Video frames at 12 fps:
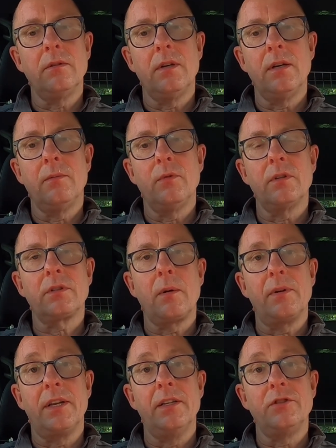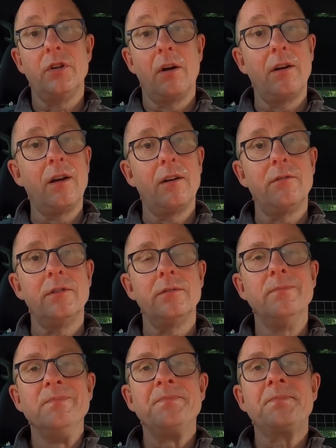when I was a couple of years younger
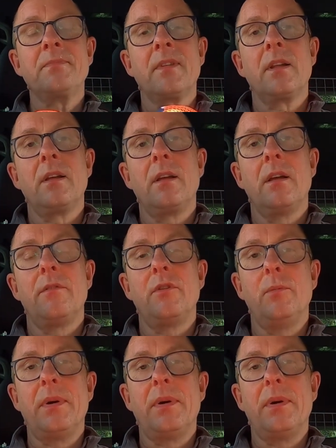and a few